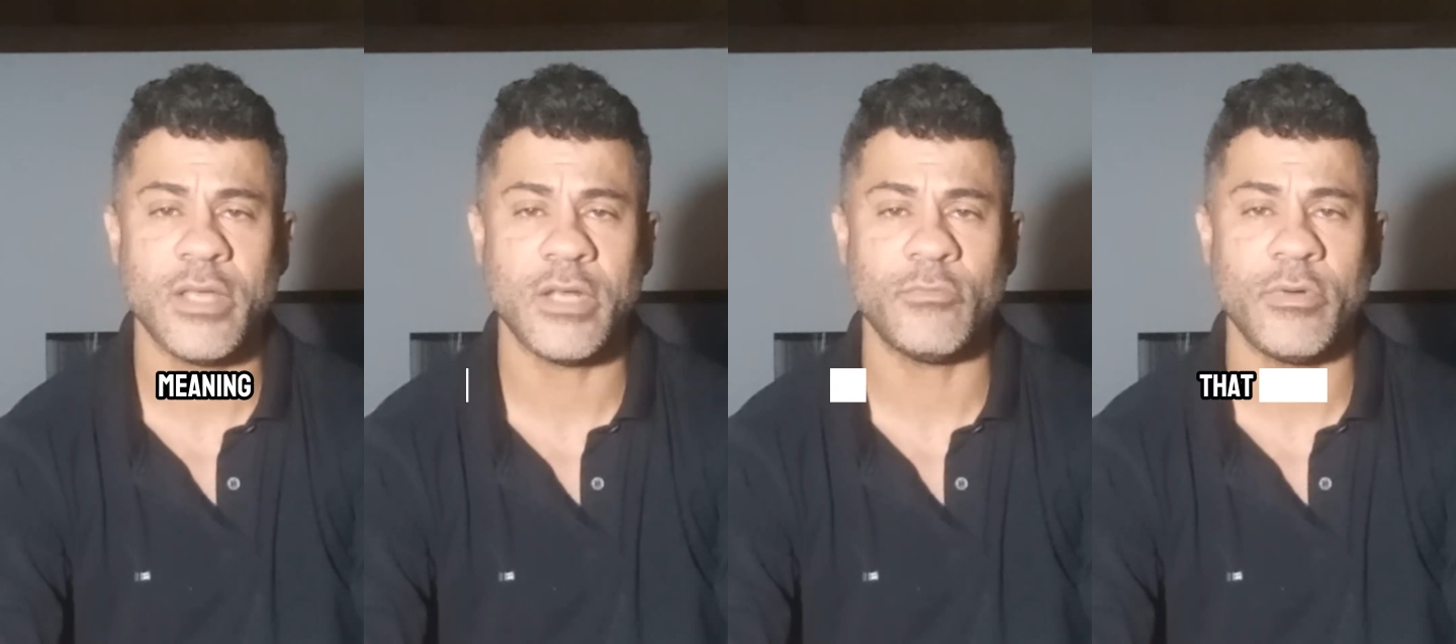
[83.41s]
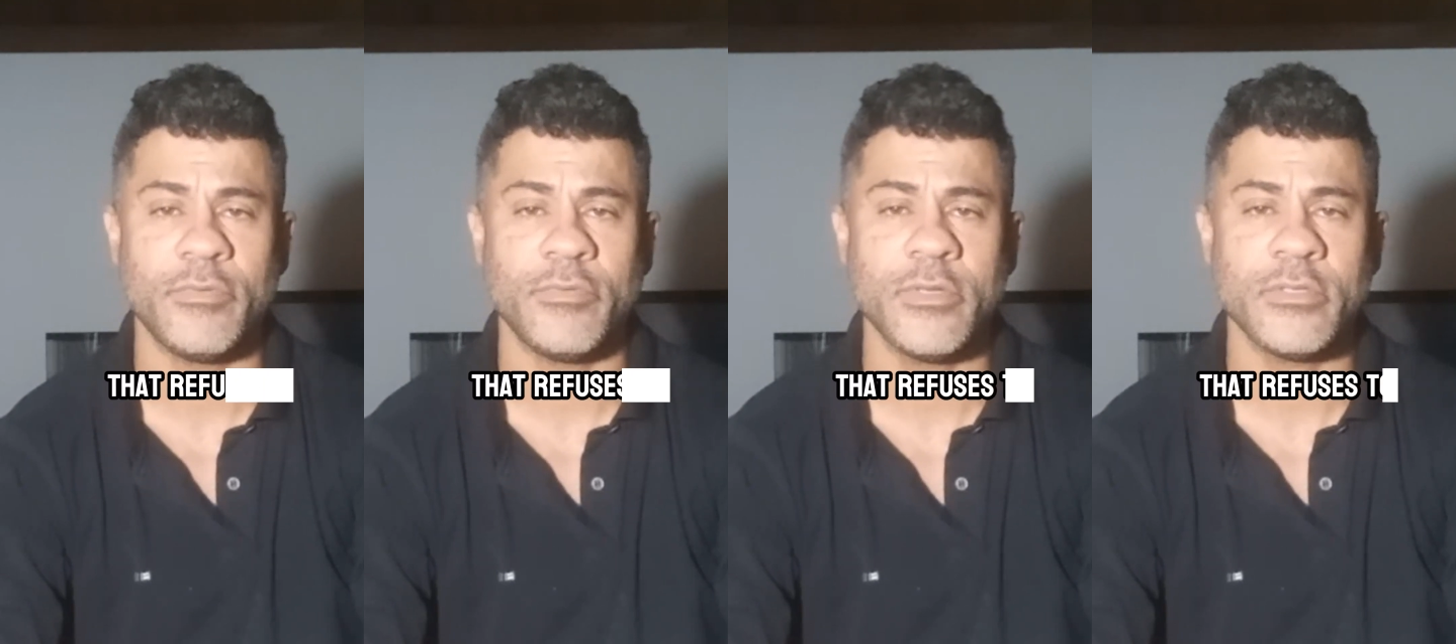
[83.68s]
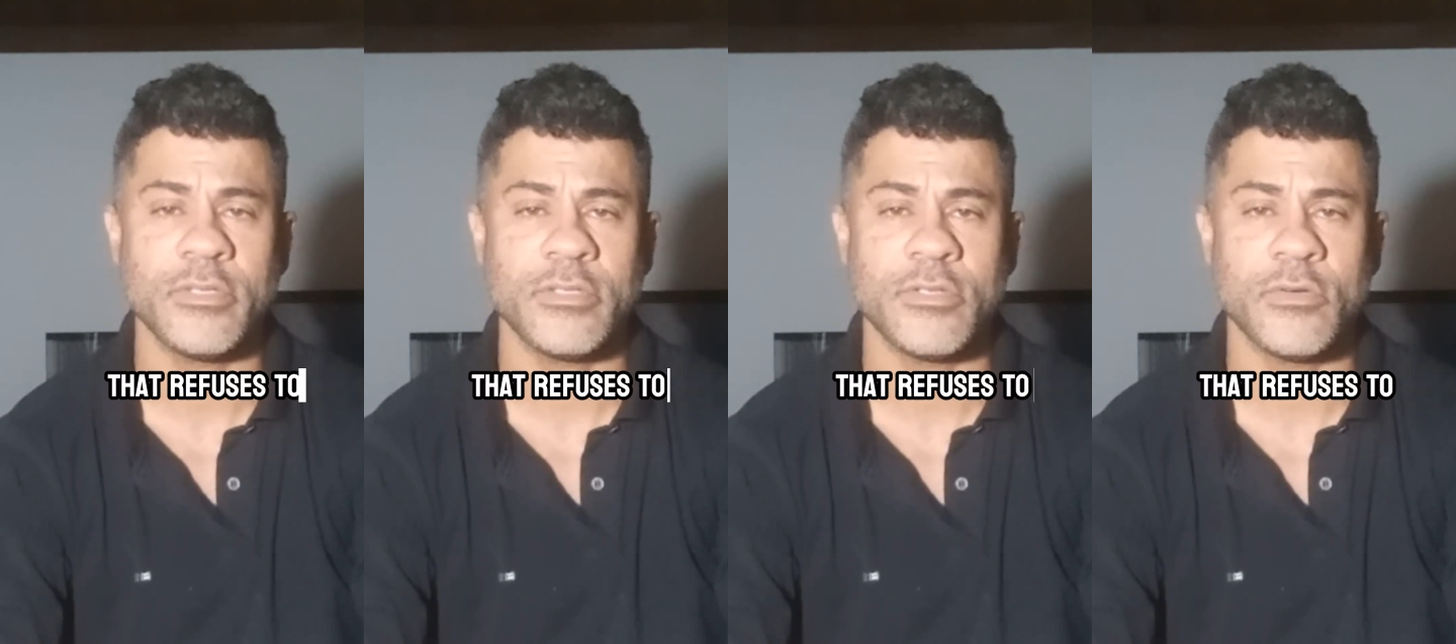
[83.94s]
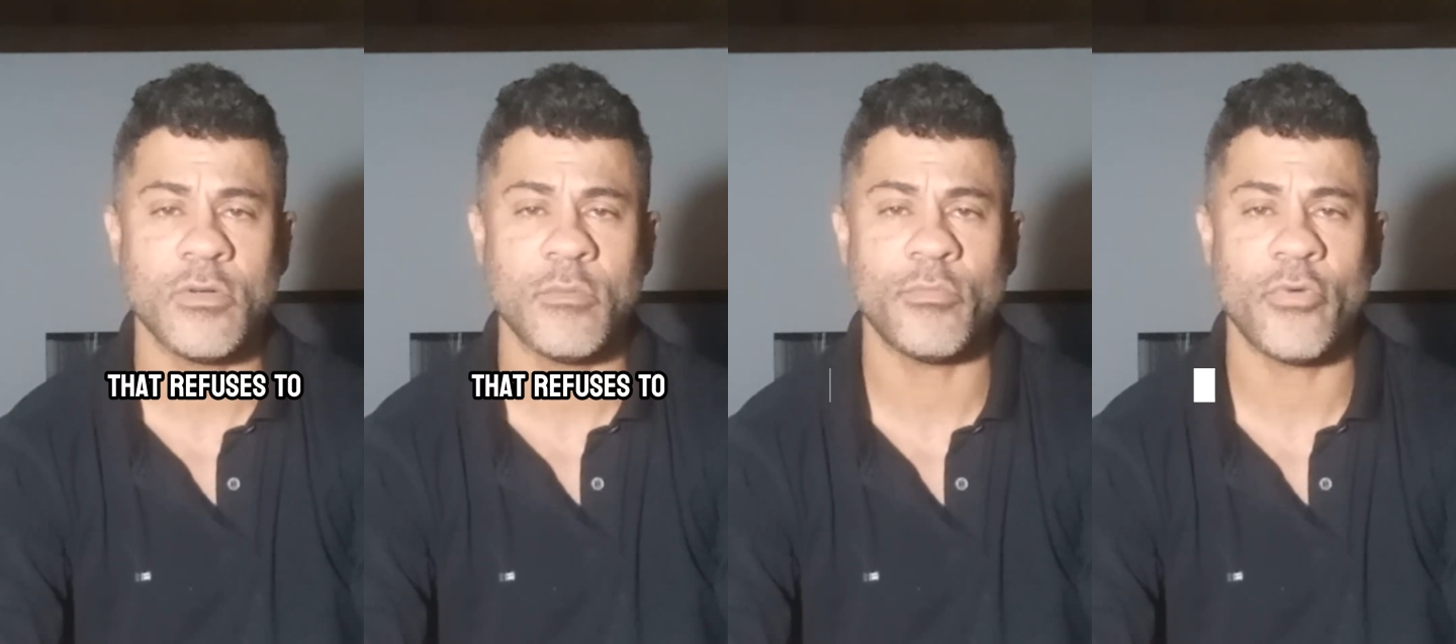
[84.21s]
that refuses
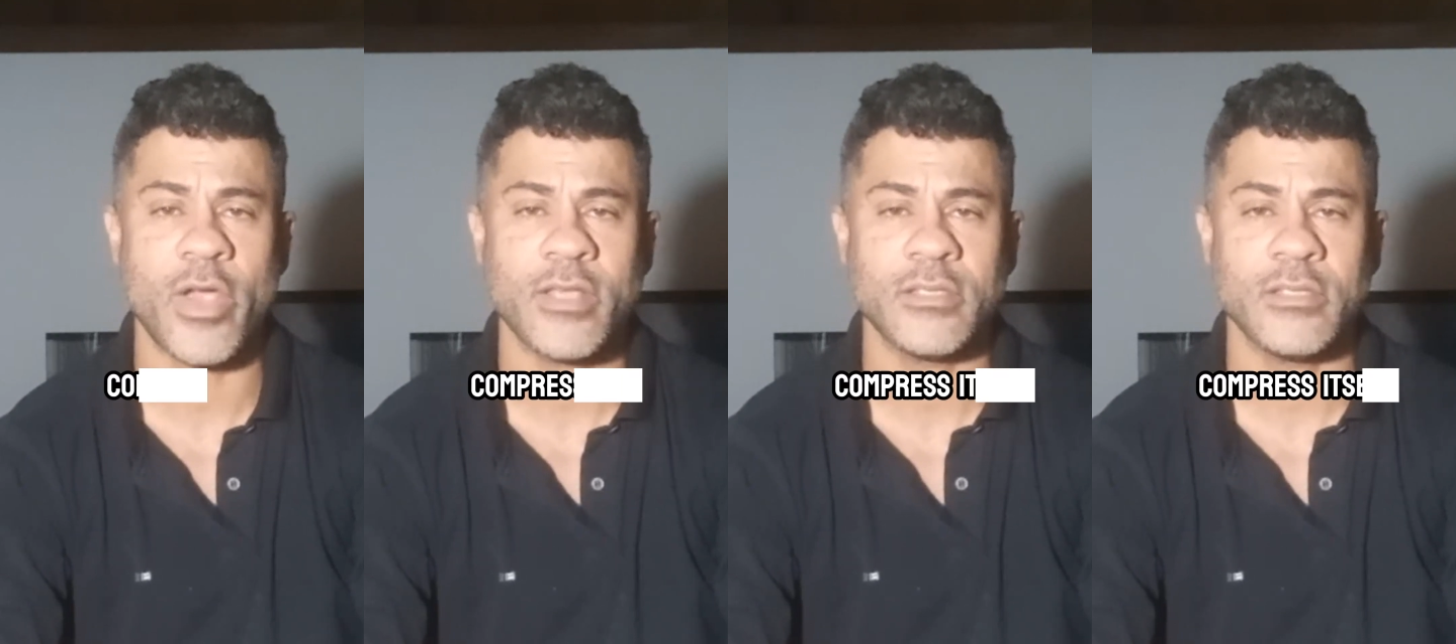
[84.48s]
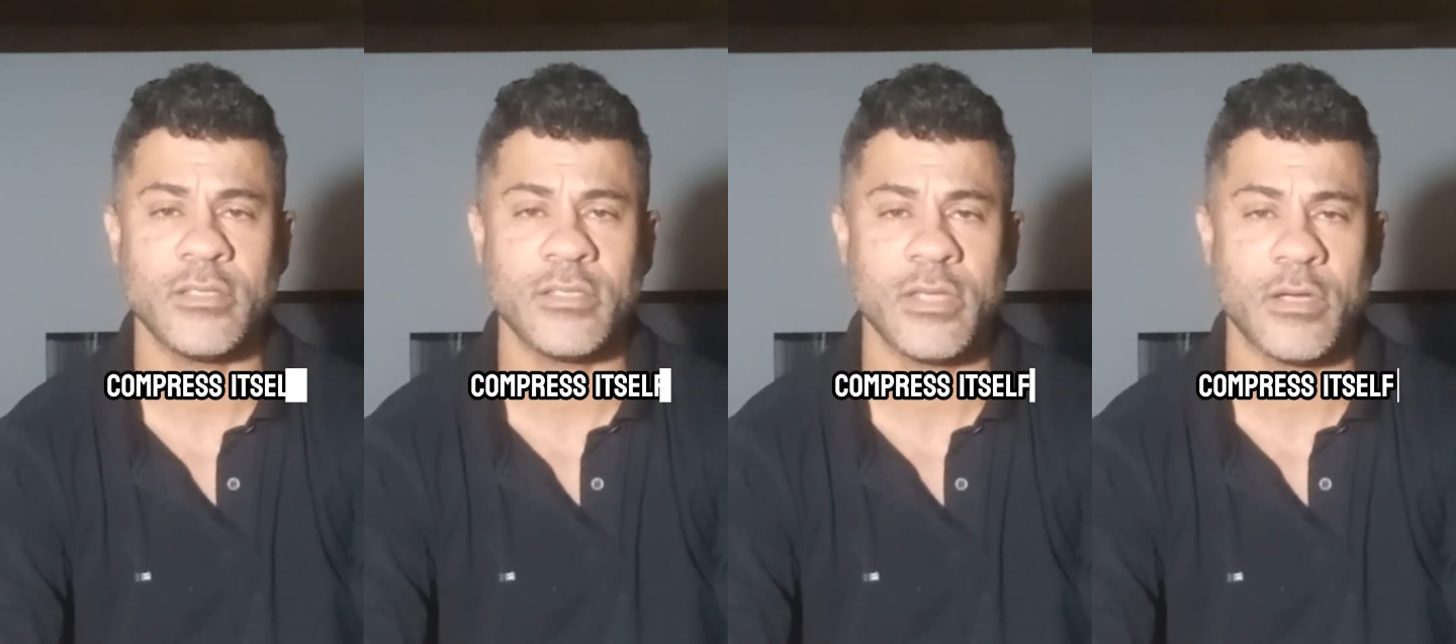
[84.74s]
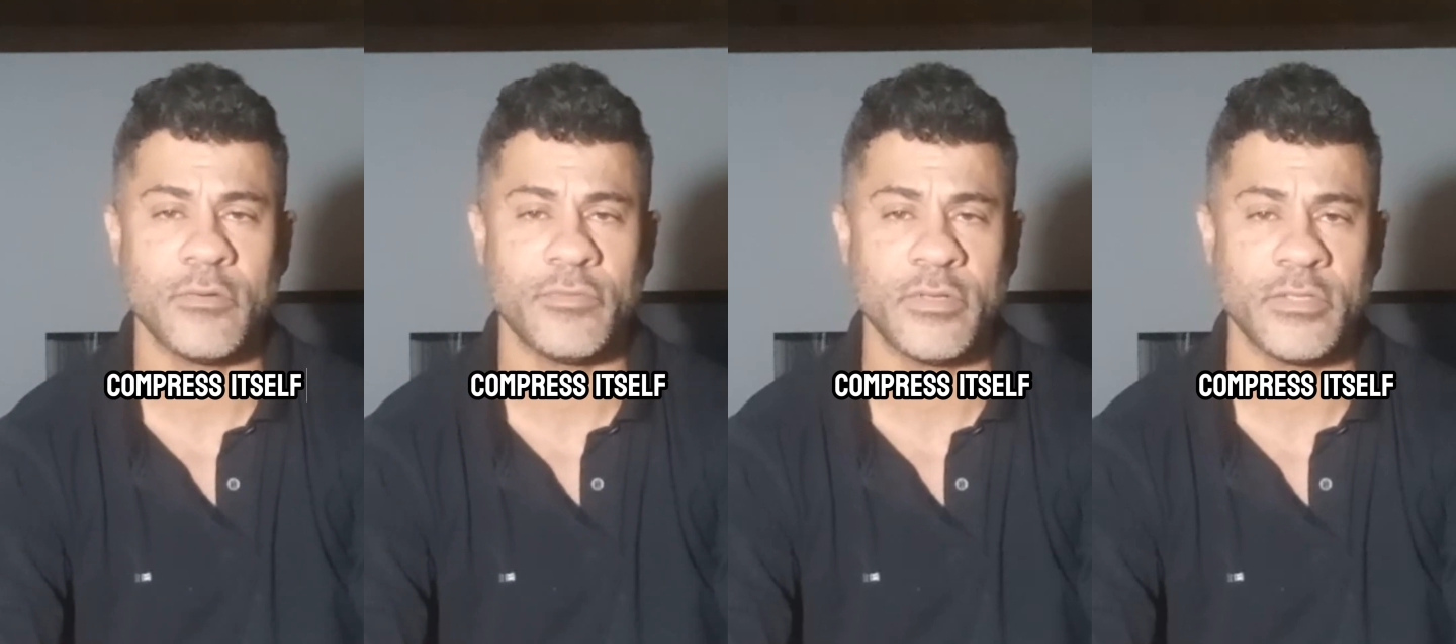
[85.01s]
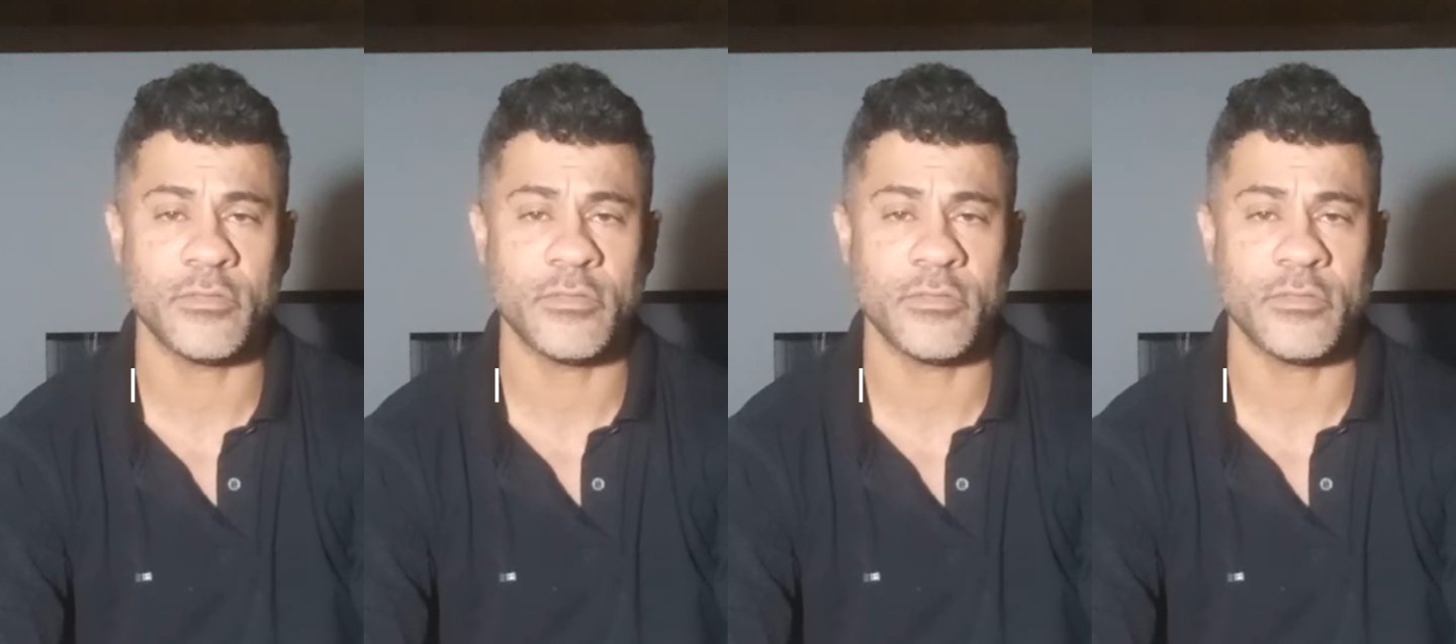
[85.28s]
to compress itself